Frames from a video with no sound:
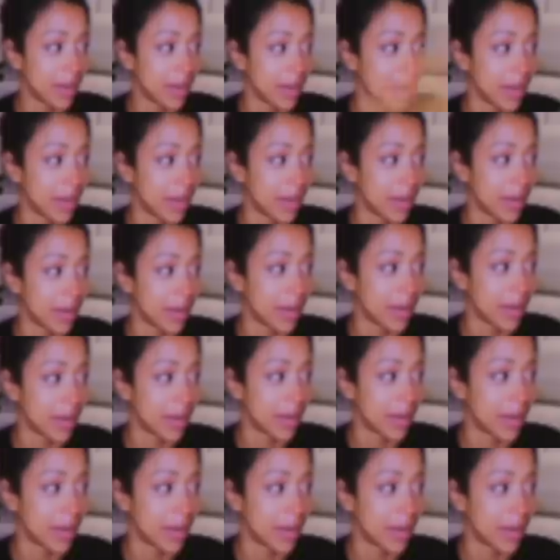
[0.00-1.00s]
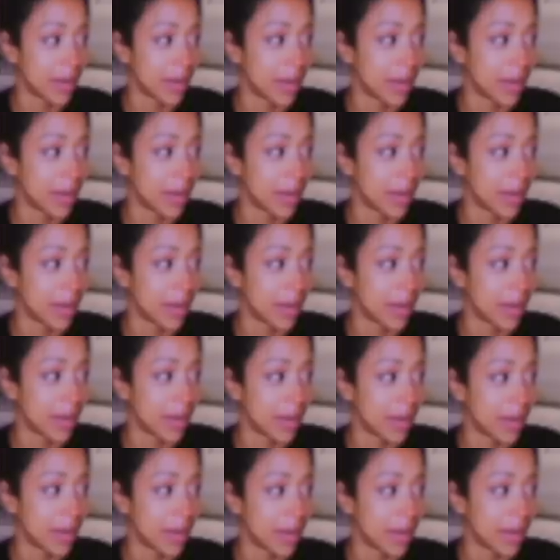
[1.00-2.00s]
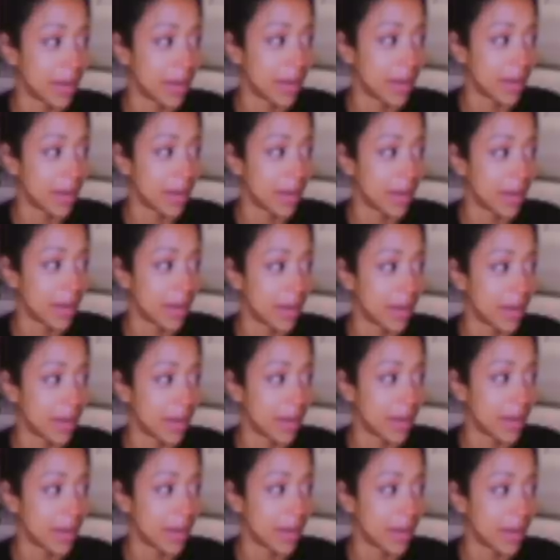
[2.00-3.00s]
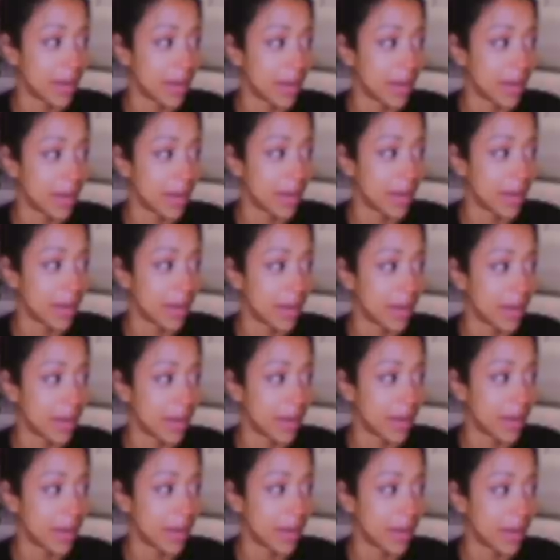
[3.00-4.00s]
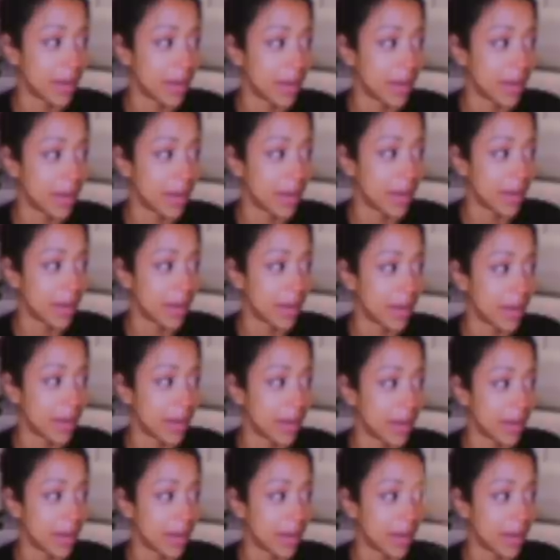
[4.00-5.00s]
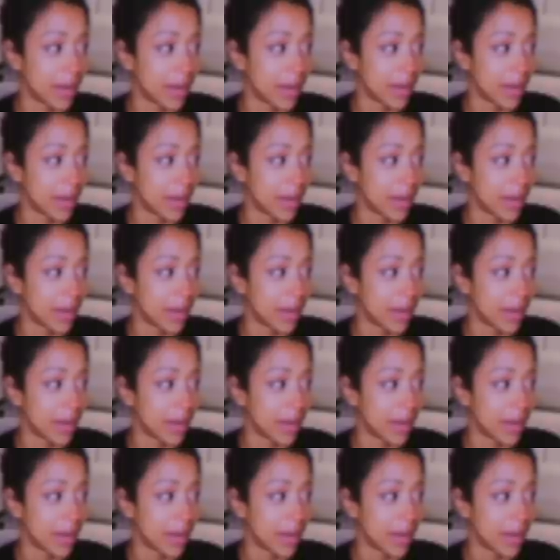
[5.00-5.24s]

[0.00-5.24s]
(silent)